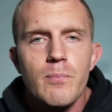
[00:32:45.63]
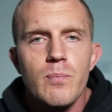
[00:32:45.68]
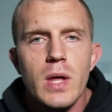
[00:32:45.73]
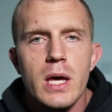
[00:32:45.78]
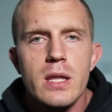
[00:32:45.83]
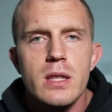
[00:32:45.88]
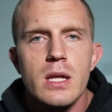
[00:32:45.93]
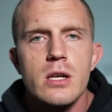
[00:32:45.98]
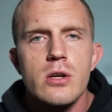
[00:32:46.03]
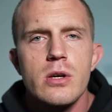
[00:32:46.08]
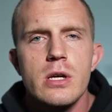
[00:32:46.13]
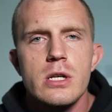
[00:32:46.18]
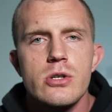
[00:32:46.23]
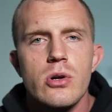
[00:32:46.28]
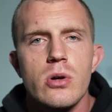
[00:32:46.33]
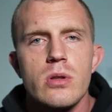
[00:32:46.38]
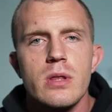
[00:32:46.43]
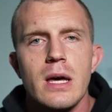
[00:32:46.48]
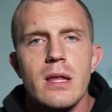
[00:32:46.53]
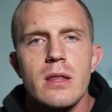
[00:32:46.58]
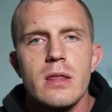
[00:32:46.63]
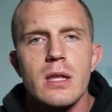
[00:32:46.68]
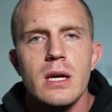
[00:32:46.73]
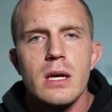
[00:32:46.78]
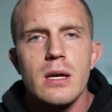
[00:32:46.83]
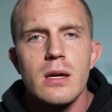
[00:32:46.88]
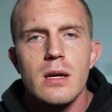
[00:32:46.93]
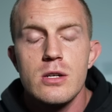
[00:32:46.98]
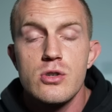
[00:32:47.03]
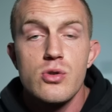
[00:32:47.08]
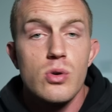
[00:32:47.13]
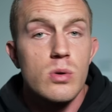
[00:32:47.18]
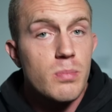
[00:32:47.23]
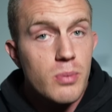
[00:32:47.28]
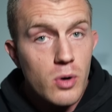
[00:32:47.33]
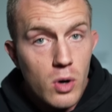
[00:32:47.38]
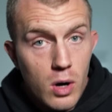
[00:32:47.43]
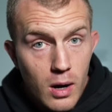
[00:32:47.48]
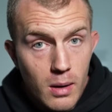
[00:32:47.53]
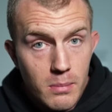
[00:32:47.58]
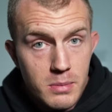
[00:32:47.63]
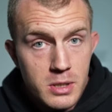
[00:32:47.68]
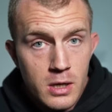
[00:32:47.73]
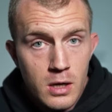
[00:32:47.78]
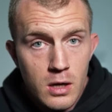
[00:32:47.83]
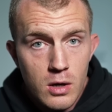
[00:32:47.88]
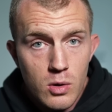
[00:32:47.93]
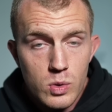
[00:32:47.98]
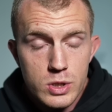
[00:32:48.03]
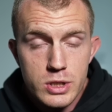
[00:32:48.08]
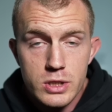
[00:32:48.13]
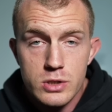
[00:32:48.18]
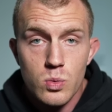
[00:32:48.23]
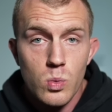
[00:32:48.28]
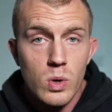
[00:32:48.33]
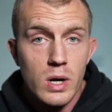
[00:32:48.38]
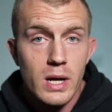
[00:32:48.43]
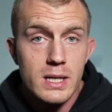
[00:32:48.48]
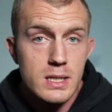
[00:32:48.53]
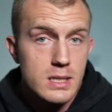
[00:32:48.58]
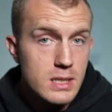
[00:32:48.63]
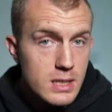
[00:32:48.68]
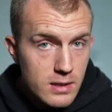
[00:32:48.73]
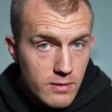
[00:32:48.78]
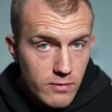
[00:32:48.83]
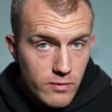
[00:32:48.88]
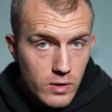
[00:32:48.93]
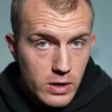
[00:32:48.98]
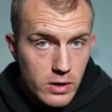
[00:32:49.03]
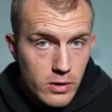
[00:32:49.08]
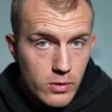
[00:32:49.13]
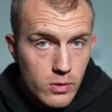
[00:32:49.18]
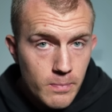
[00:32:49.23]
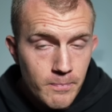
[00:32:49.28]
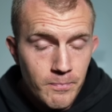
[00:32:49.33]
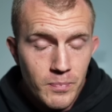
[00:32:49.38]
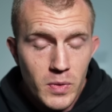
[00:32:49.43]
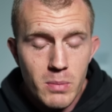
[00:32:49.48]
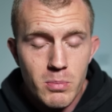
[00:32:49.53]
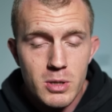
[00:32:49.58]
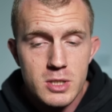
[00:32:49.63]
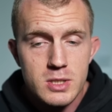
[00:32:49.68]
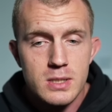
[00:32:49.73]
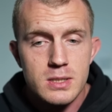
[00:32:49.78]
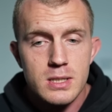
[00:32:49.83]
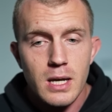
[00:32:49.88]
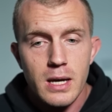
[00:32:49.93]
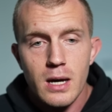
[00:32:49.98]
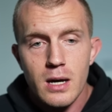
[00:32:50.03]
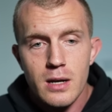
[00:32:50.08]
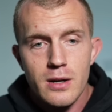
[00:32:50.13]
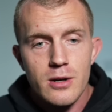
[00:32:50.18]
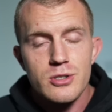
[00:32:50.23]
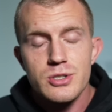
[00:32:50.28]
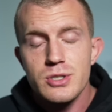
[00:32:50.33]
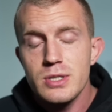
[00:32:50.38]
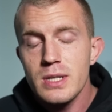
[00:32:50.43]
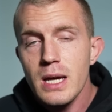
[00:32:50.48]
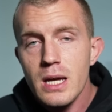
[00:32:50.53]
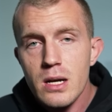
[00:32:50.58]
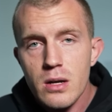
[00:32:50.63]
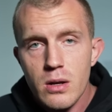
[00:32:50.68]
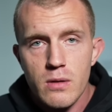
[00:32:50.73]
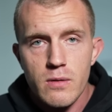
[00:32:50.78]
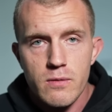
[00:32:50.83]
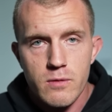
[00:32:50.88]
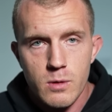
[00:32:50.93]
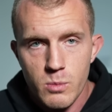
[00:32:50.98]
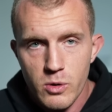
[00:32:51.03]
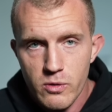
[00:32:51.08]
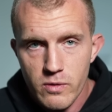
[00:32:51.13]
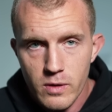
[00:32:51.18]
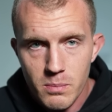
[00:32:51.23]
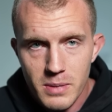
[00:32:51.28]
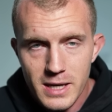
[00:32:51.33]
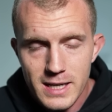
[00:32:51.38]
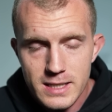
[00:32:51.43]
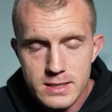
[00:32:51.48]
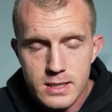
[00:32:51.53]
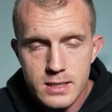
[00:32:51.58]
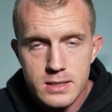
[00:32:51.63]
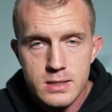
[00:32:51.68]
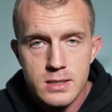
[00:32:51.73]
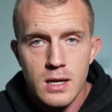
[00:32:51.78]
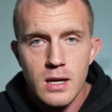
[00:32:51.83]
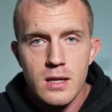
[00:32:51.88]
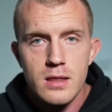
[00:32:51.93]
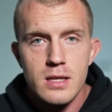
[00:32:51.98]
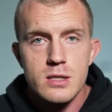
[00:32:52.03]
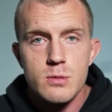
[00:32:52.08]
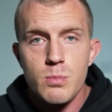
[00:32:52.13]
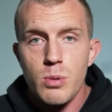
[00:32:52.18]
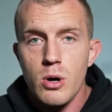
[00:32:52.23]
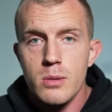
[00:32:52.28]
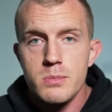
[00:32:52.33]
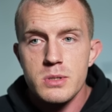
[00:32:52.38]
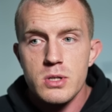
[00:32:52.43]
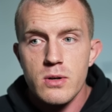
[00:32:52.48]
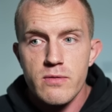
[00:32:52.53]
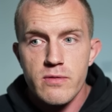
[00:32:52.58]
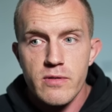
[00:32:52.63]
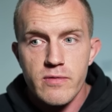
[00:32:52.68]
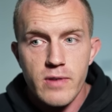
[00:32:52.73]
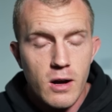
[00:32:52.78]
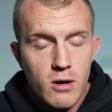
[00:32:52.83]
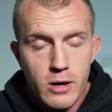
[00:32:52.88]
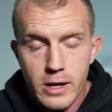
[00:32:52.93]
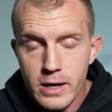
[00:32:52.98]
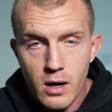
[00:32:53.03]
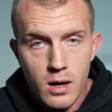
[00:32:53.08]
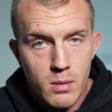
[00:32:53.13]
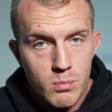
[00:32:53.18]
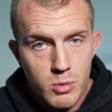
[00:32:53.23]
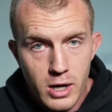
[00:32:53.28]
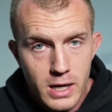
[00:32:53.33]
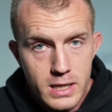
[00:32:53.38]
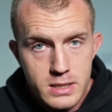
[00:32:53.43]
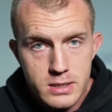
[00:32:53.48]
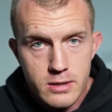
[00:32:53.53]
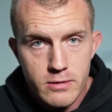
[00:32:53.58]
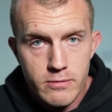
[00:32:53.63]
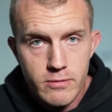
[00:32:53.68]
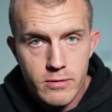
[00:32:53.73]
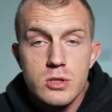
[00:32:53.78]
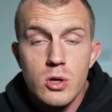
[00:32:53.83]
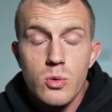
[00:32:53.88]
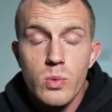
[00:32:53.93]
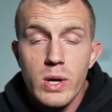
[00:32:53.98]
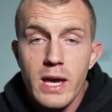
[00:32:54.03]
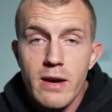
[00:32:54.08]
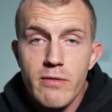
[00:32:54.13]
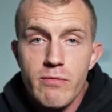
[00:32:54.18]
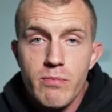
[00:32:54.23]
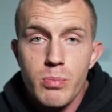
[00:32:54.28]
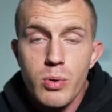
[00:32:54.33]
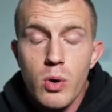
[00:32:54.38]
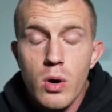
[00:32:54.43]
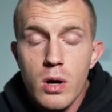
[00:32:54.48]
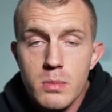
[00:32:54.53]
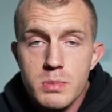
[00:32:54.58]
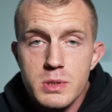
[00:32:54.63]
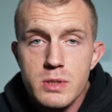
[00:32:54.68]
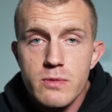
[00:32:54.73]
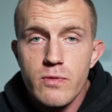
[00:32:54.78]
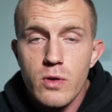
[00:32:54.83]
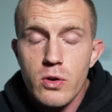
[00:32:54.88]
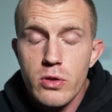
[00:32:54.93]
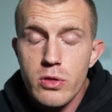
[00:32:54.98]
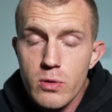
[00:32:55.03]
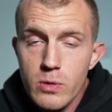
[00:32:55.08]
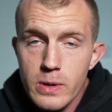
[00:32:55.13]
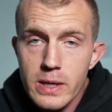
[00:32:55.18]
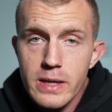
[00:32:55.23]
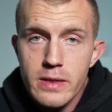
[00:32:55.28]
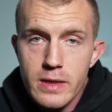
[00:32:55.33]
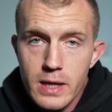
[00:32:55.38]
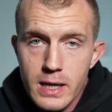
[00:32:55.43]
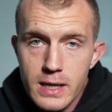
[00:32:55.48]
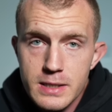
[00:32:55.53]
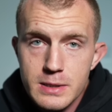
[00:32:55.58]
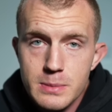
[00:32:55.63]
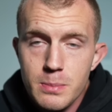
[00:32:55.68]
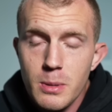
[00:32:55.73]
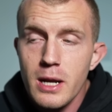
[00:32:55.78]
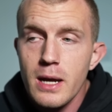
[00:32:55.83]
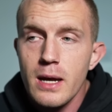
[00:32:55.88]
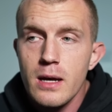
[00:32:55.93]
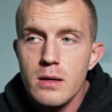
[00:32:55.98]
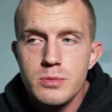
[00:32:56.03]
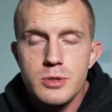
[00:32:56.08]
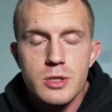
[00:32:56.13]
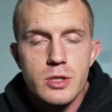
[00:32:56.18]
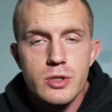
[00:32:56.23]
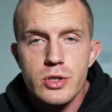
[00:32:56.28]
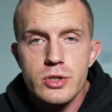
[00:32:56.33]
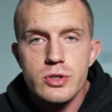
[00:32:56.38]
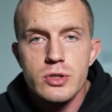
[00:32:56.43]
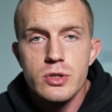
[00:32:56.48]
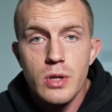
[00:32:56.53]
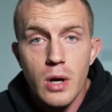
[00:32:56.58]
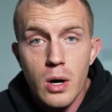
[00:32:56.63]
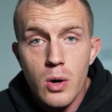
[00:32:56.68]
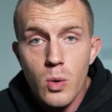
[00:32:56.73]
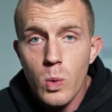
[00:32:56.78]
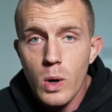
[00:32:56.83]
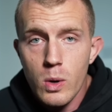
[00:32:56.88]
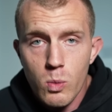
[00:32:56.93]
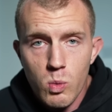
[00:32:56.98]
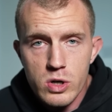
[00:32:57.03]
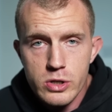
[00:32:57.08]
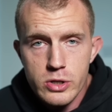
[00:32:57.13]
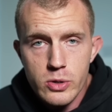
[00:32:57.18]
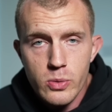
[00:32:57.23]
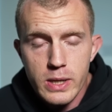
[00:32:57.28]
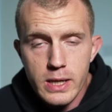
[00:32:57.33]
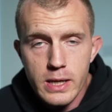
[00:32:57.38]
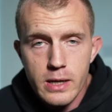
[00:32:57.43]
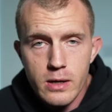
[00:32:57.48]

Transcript: And then you can turn that thing into a prompt, which is what I did for you. But since I understand all of the moving pieces, these prompts are very comprehensive. So we have prompts for 3 things, but it helps to just know what we're doing